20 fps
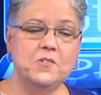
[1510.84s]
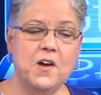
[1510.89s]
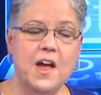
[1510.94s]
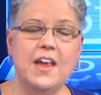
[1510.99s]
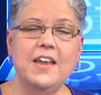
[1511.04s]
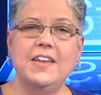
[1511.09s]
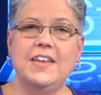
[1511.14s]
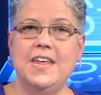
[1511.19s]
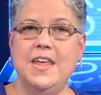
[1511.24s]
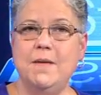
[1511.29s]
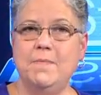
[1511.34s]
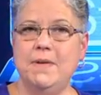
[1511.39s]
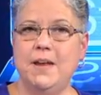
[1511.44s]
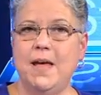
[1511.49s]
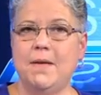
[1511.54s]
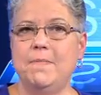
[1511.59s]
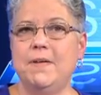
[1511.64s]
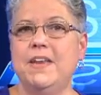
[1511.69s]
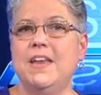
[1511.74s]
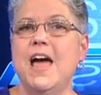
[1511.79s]
trying to keep it
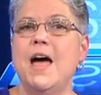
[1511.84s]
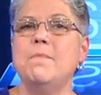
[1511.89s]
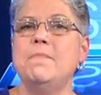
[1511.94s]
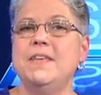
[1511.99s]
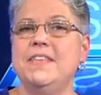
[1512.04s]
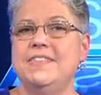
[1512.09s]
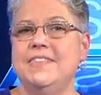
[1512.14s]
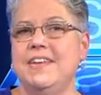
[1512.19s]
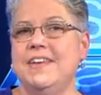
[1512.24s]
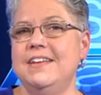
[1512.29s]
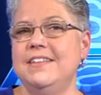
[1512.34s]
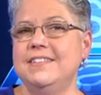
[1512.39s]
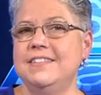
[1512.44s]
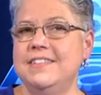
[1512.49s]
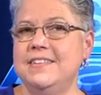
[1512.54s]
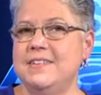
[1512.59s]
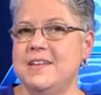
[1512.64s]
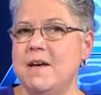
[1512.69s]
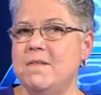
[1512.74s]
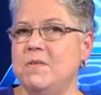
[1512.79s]
up and not be seen as
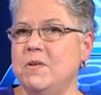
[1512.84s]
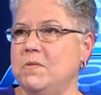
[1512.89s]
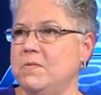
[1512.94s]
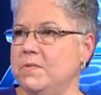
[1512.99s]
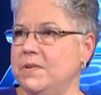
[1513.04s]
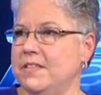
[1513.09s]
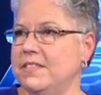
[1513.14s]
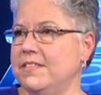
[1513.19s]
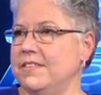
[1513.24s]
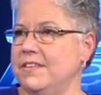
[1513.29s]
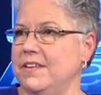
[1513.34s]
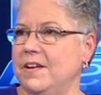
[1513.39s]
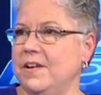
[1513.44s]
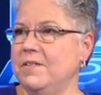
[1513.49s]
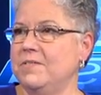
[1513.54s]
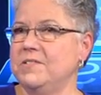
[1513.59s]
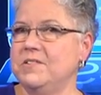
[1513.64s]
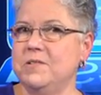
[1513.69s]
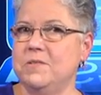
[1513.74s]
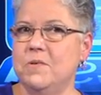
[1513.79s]
the devil with, you
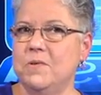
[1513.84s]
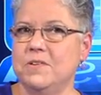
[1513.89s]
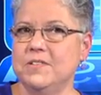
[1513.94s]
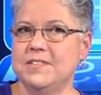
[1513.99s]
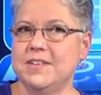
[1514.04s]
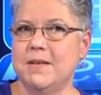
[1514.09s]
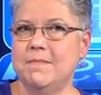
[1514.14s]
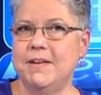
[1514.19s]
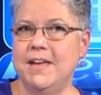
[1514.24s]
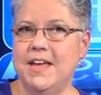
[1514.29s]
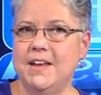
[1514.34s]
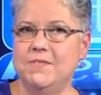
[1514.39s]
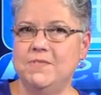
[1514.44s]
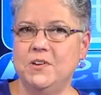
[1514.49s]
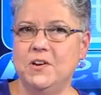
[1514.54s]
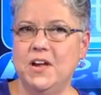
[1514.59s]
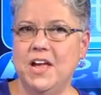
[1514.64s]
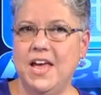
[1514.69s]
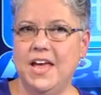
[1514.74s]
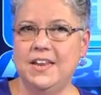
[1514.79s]
know, two horns coming out of
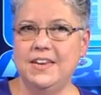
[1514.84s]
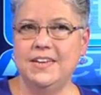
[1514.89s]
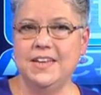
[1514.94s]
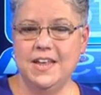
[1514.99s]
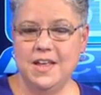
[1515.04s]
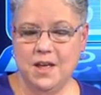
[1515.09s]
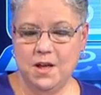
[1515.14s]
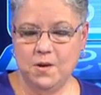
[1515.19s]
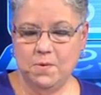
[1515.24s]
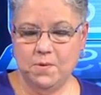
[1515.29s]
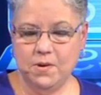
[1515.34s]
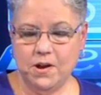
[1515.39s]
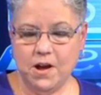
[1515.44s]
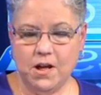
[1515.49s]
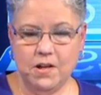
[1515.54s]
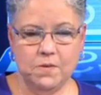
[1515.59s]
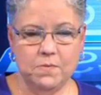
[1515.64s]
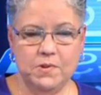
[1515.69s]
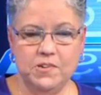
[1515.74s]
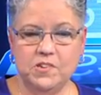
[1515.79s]
your head. We're
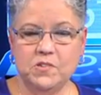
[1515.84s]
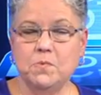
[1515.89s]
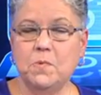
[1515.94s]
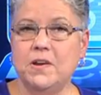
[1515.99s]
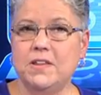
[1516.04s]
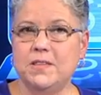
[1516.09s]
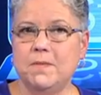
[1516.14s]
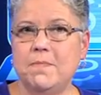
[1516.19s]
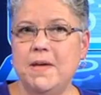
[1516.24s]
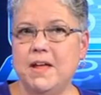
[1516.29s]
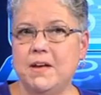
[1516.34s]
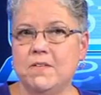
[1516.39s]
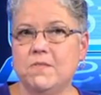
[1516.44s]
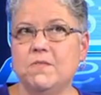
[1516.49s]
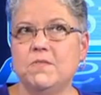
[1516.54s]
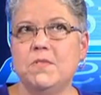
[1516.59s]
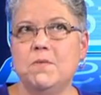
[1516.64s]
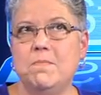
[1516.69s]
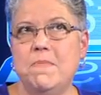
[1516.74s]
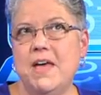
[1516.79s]
all, we just want the better,
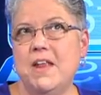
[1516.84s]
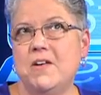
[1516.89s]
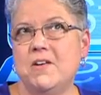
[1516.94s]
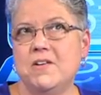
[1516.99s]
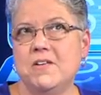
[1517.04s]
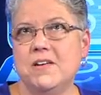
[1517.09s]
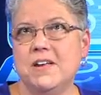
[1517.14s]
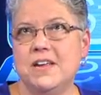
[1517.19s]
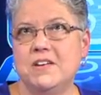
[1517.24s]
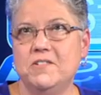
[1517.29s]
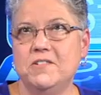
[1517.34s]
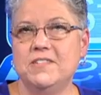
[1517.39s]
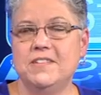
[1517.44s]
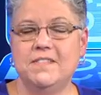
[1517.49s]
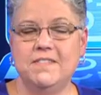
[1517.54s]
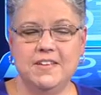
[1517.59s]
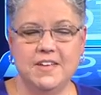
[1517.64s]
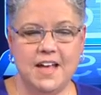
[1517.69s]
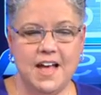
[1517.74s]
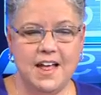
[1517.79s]
the better
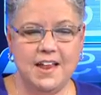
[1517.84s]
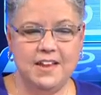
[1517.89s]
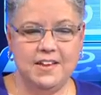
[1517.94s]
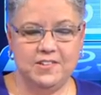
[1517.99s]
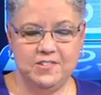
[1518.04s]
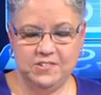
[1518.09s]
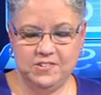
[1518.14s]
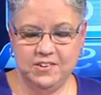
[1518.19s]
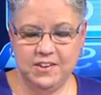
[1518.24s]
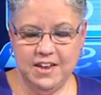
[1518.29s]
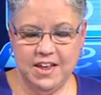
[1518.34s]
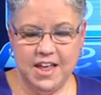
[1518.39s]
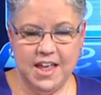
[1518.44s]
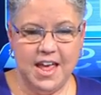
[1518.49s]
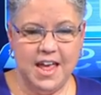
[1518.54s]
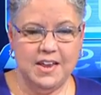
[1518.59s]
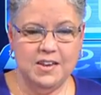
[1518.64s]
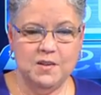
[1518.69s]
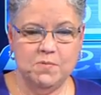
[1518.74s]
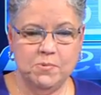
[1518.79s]
interest of the college,
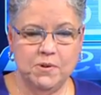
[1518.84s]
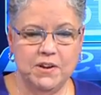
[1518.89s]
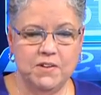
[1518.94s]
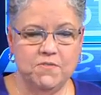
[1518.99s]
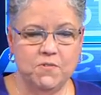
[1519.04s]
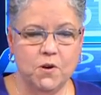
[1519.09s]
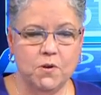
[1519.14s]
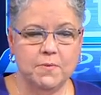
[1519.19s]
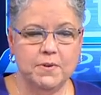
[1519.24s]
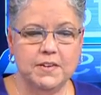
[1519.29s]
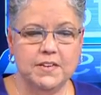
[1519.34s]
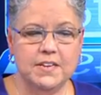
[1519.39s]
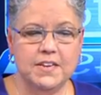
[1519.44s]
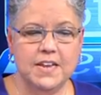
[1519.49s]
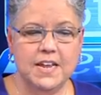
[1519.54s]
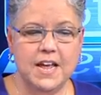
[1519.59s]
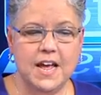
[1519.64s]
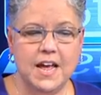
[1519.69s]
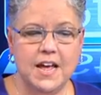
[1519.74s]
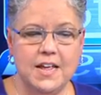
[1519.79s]
and to bring forward
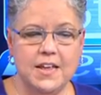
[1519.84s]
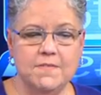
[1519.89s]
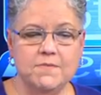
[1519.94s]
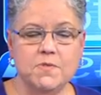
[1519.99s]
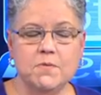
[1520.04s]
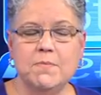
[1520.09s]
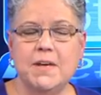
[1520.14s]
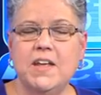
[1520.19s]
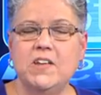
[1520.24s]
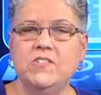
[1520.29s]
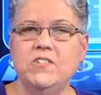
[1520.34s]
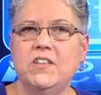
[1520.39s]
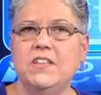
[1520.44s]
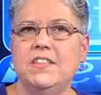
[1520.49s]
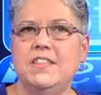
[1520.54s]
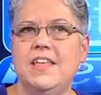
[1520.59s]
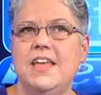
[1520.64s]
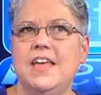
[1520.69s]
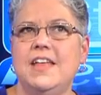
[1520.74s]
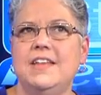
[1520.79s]
uh,
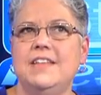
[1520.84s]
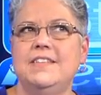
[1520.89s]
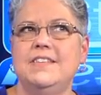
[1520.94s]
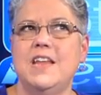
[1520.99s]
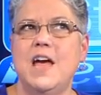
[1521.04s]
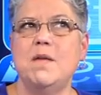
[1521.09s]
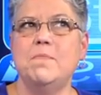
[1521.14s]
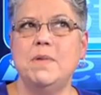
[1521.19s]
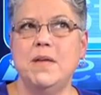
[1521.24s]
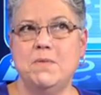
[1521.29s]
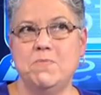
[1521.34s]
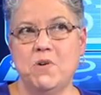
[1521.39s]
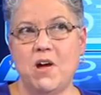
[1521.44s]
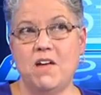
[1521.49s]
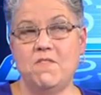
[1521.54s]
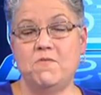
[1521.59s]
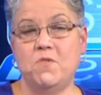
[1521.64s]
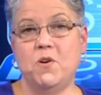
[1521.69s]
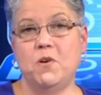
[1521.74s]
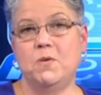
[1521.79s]
information that is not being
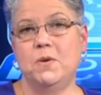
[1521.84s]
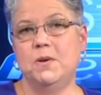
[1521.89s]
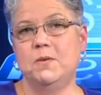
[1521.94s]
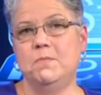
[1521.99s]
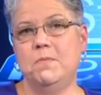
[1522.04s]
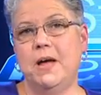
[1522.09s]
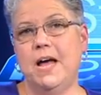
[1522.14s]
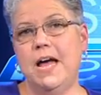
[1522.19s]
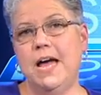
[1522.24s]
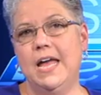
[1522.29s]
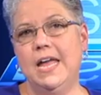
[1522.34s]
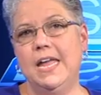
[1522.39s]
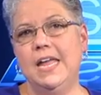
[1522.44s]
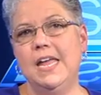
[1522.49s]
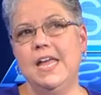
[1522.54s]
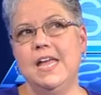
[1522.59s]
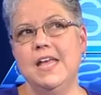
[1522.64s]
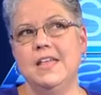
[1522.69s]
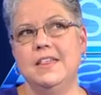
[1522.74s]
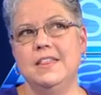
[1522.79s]
brought forward by